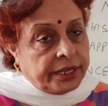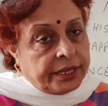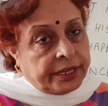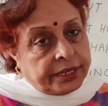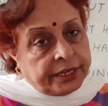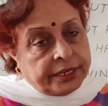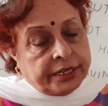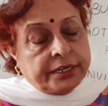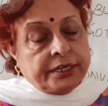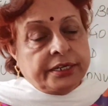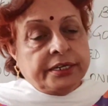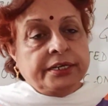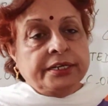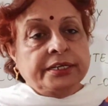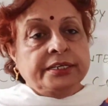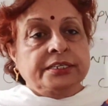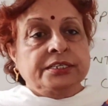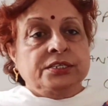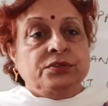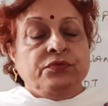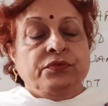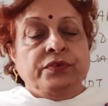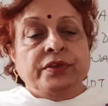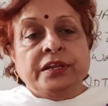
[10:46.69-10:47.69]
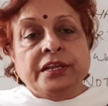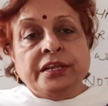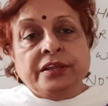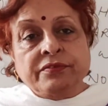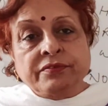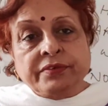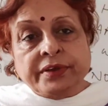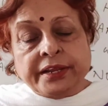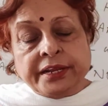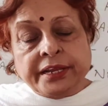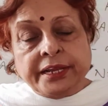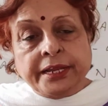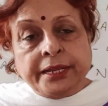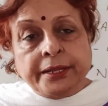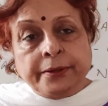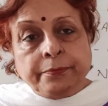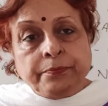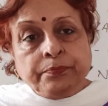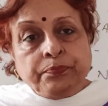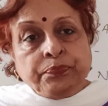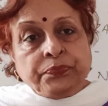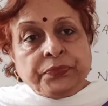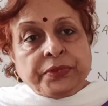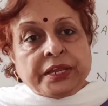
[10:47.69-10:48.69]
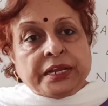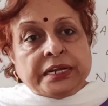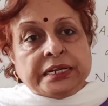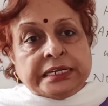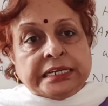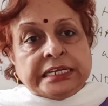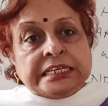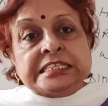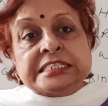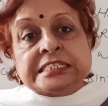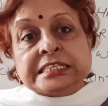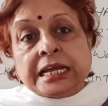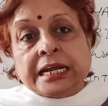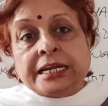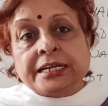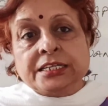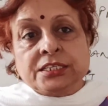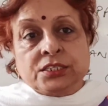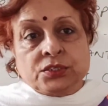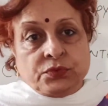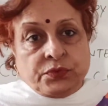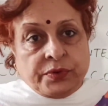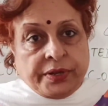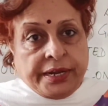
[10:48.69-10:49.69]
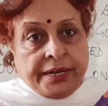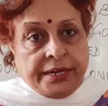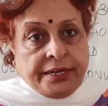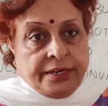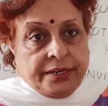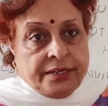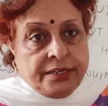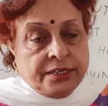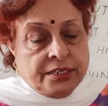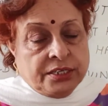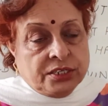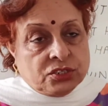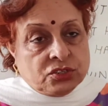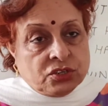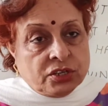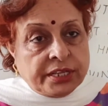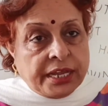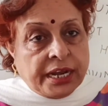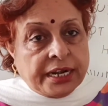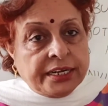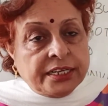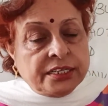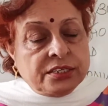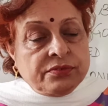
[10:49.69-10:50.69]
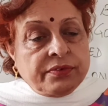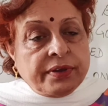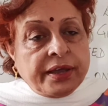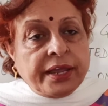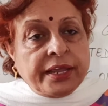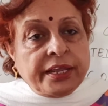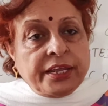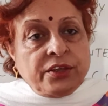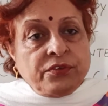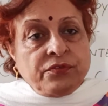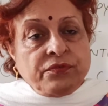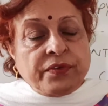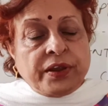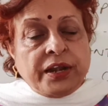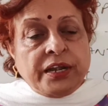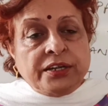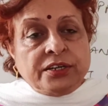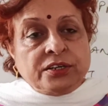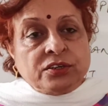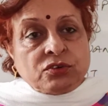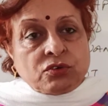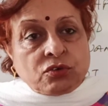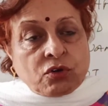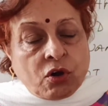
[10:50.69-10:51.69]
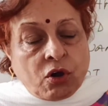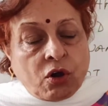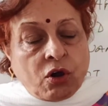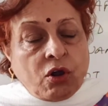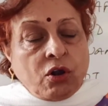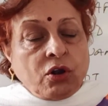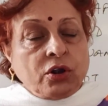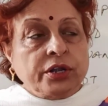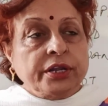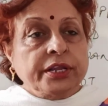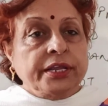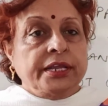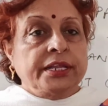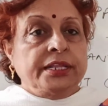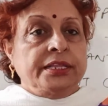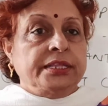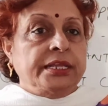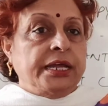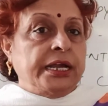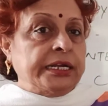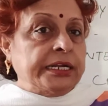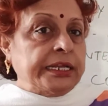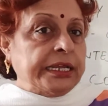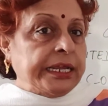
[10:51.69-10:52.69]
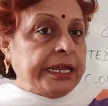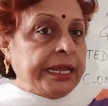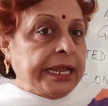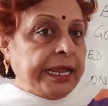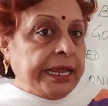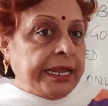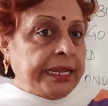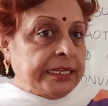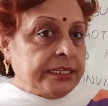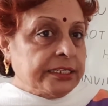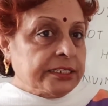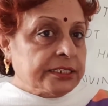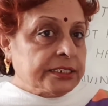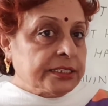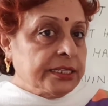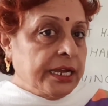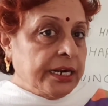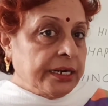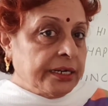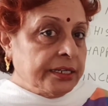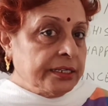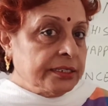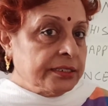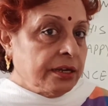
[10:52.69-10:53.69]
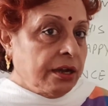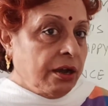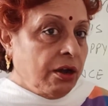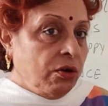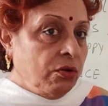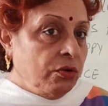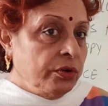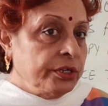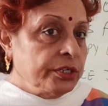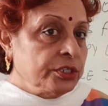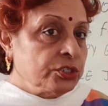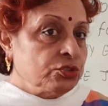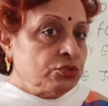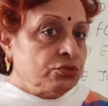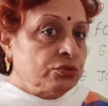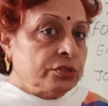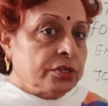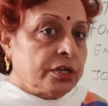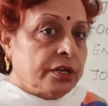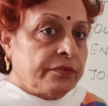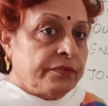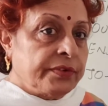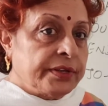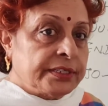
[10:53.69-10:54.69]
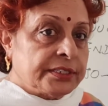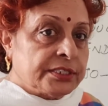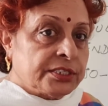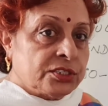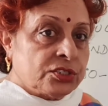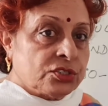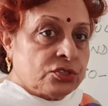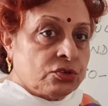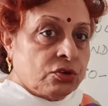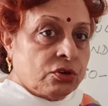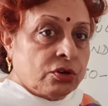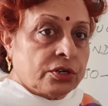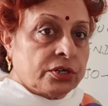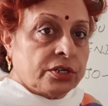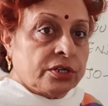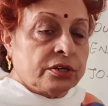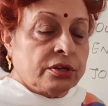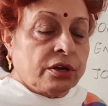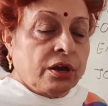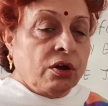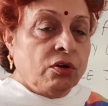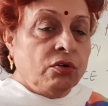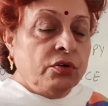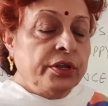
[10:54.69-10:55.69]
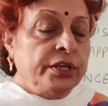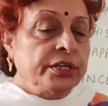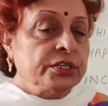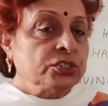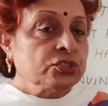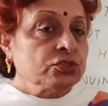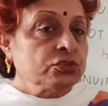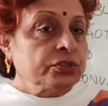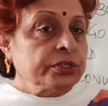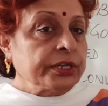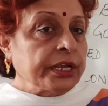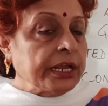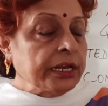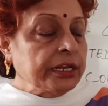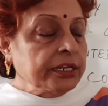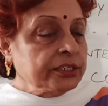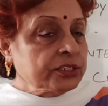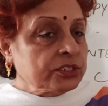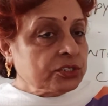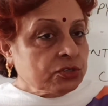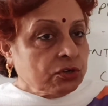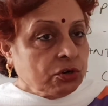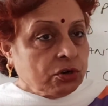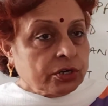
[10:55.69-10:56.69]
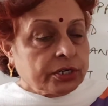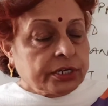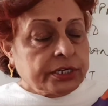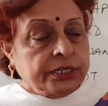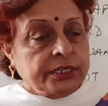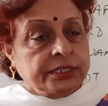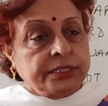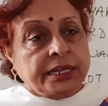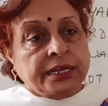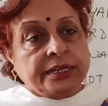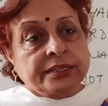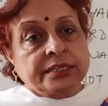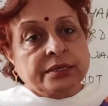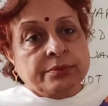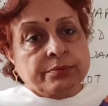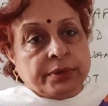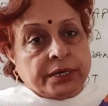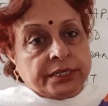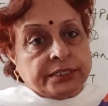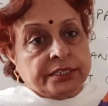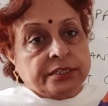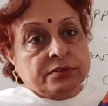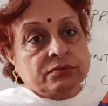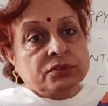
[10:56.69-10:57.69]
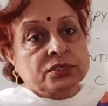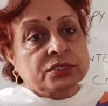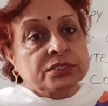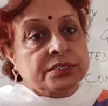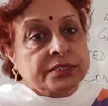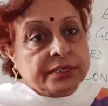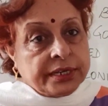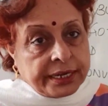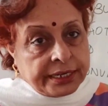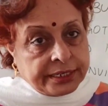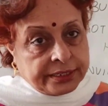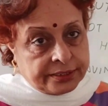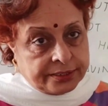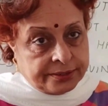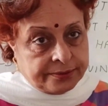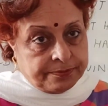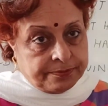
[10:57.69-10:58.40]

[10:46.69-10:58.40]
Here he is feeling very dissatisfied. So that is why he felt caught in that cage. That is how he should convince his daughter, how he should tell his daughter that the mother was right.